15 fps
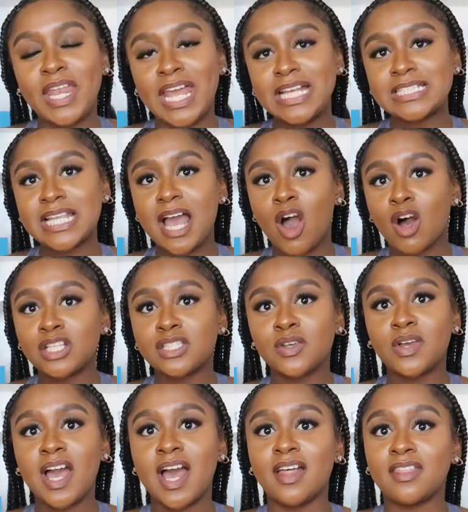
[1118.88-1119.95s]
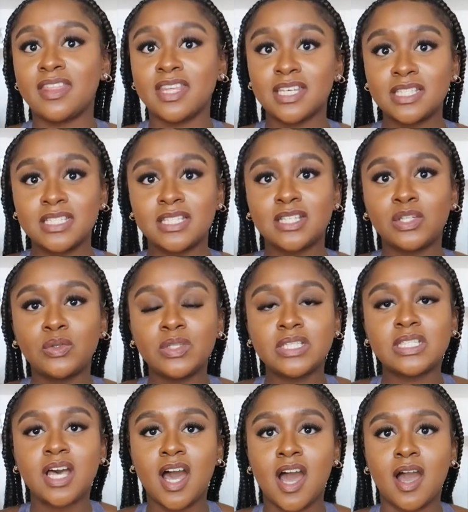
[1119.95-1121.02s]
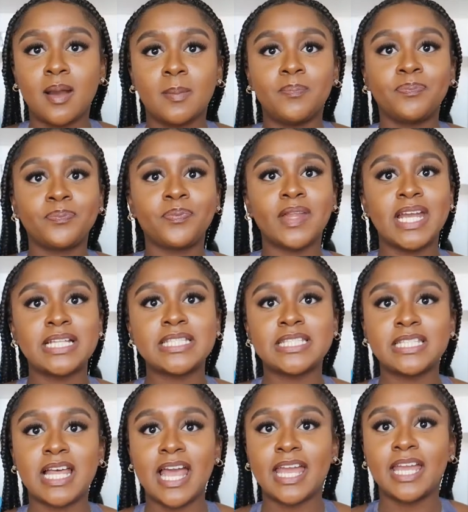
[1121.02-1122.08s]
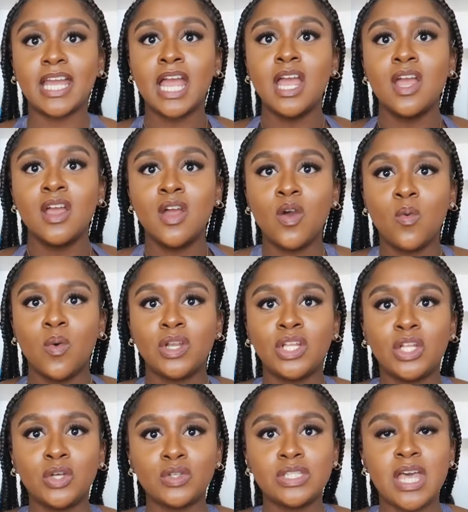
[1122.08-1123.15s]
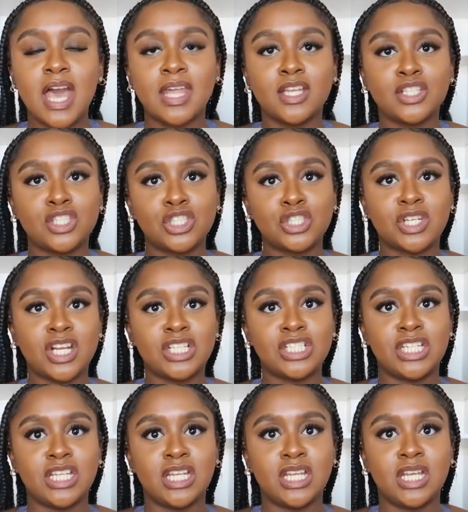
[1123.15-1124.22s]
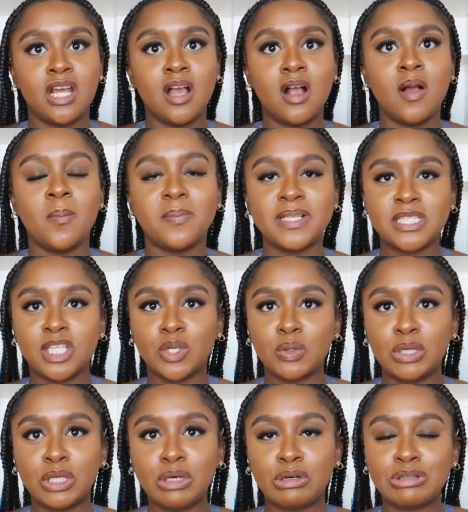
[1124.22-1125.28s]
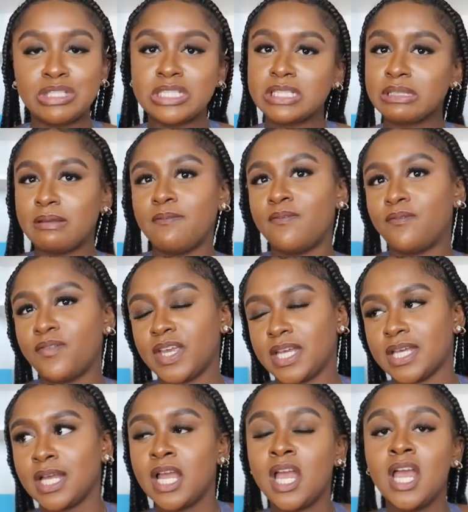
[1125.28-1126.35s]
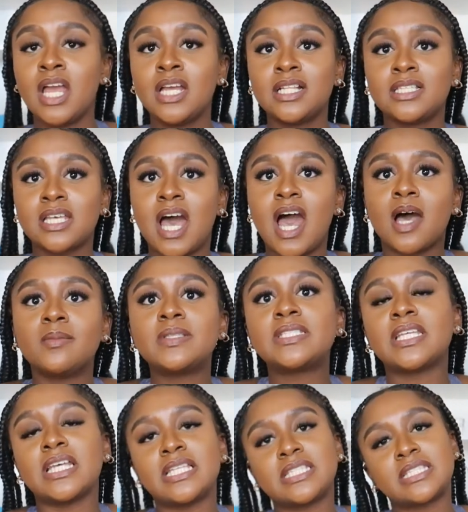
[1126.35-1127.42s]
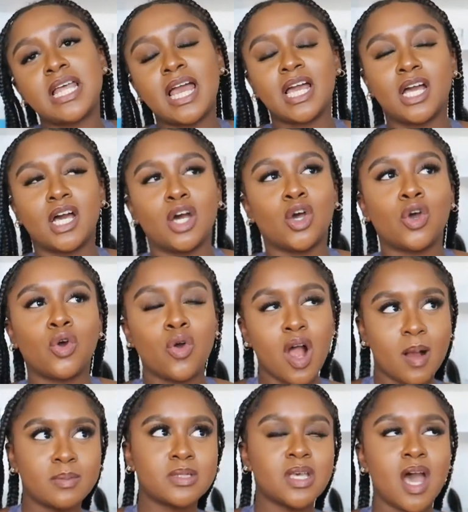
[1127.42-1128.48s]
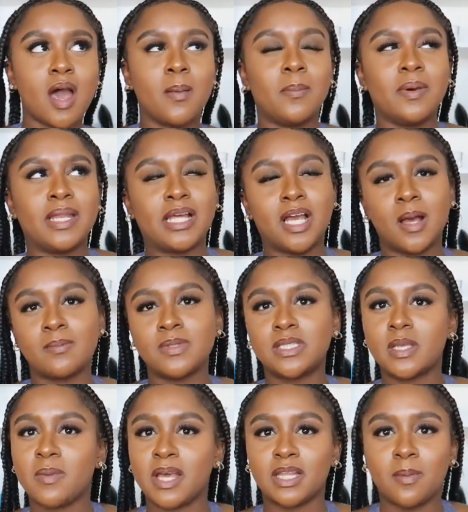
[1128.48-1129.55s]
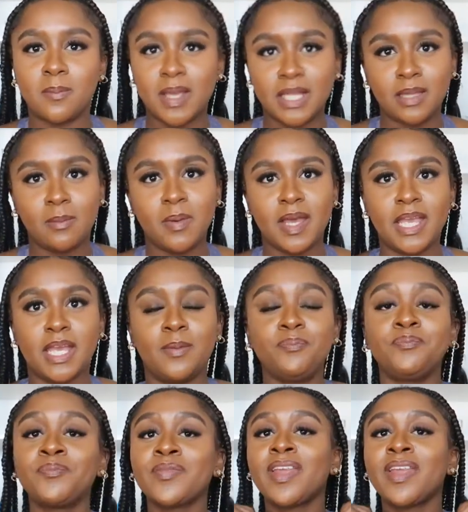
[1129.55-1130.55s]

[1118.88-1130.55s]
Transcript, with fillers: next i also got this little top it's like one of those kind of stretchy materials slim fit tops it's like a crop top but it comes to about the belly button